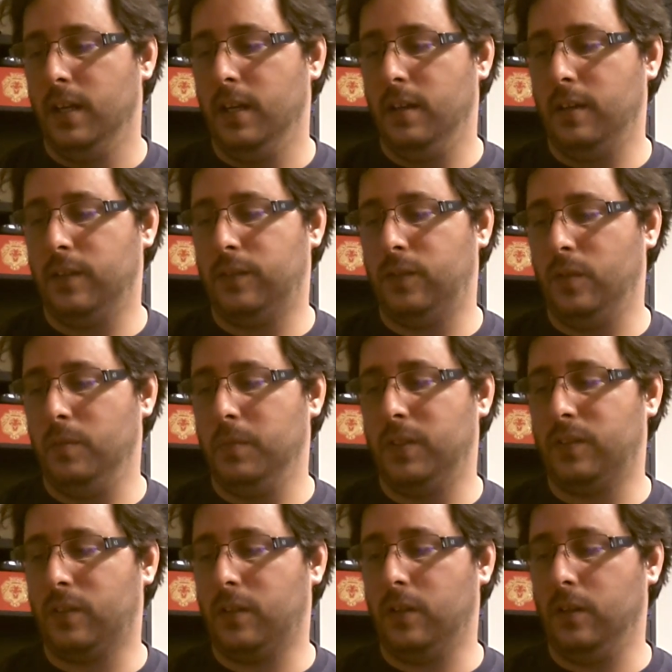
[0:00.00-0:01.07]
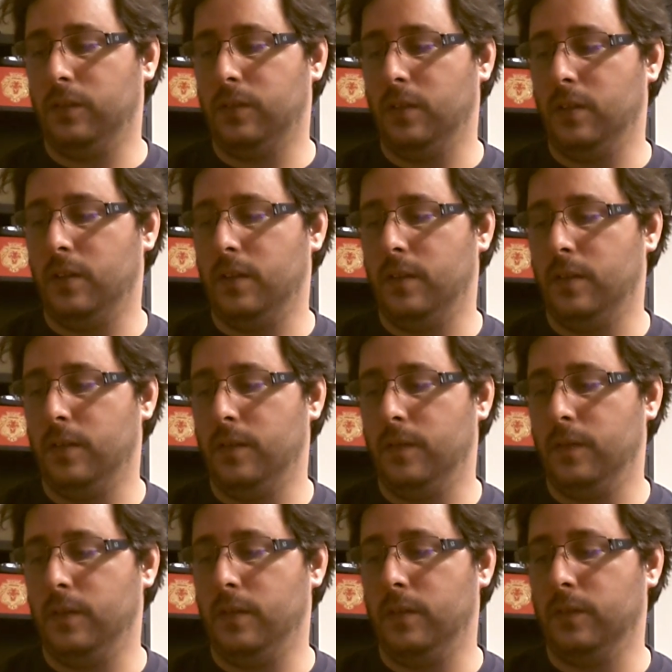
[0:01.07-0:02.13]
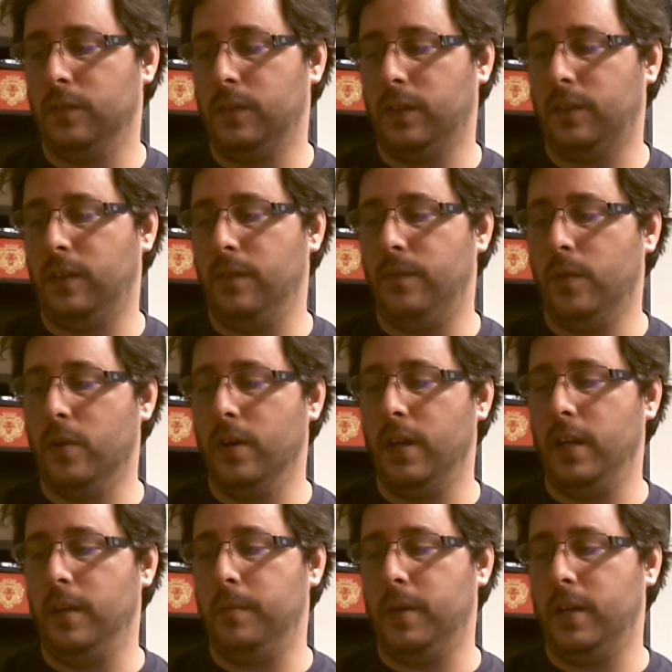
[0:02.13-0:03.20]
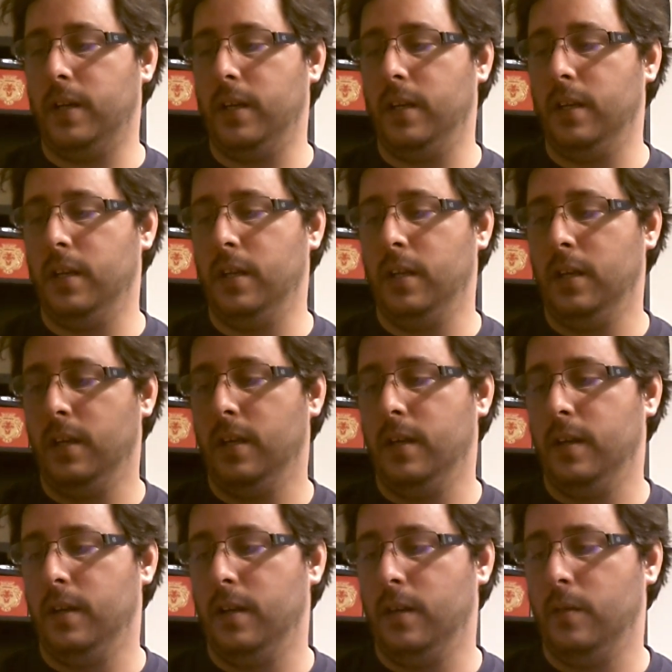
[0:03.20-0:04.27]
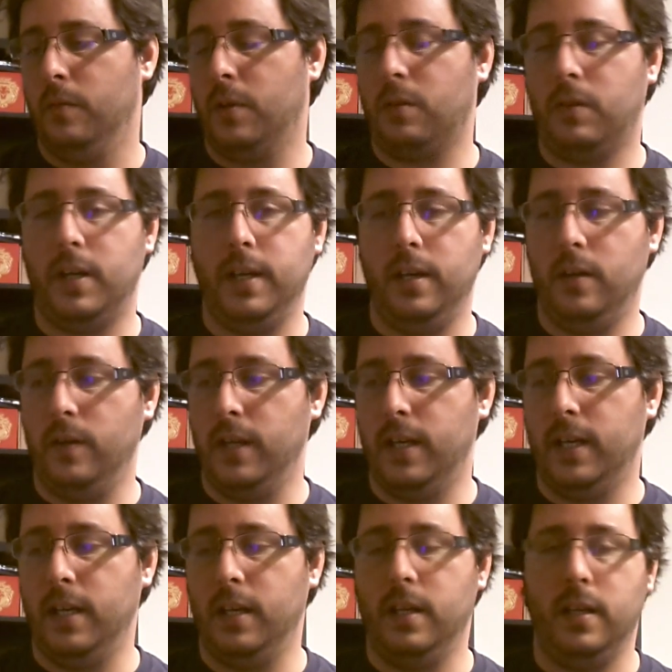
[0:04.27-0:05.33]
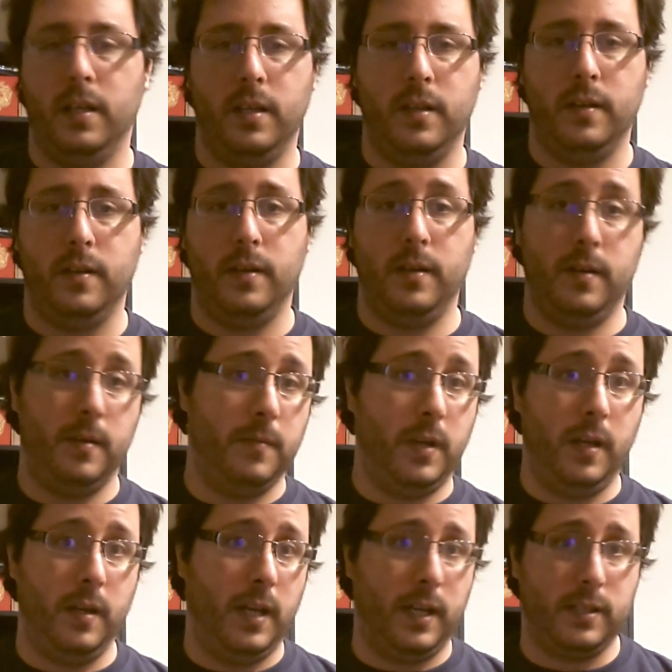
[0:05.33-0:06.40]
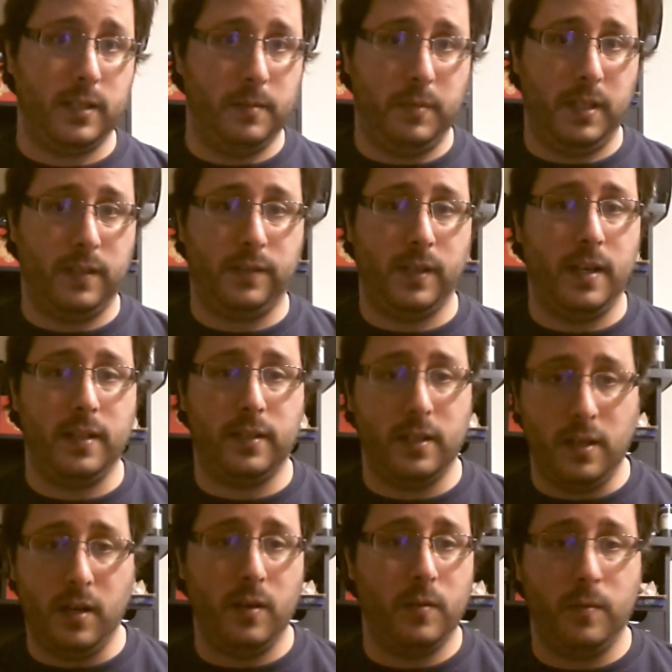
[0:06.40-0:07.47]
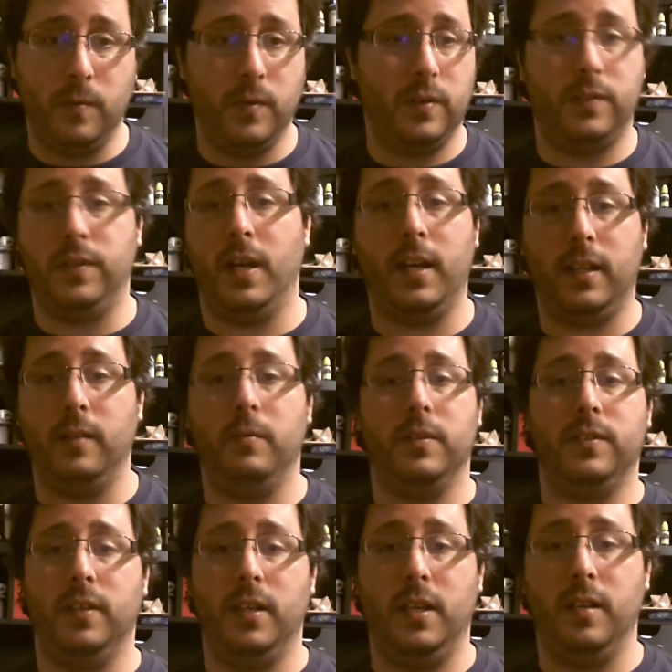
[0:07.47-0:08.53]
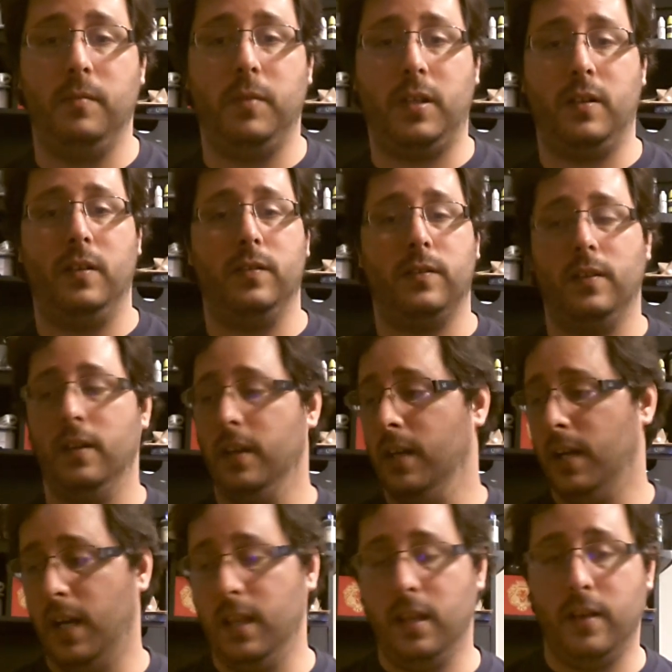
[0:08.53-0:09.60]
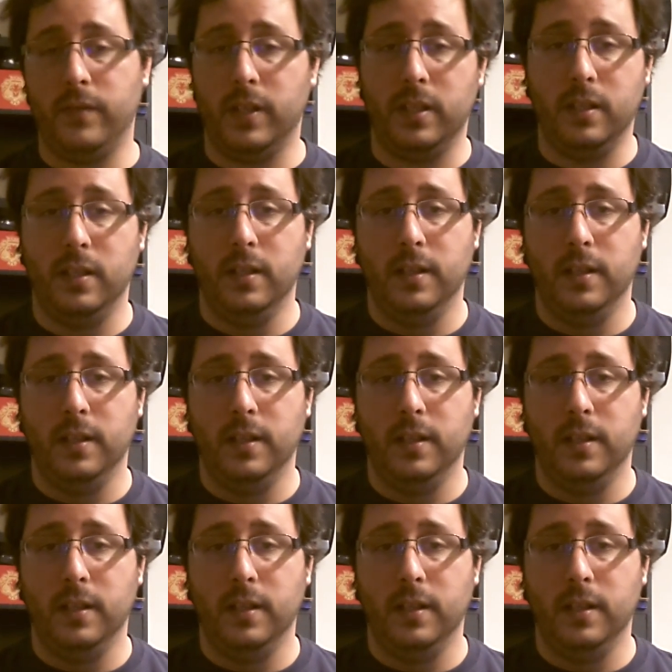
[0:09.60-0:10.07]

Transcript: I'd assume it's closer to, you know, 60-40, but what do I know yet? I'd actually be excited to know exactly what's in it because I love it.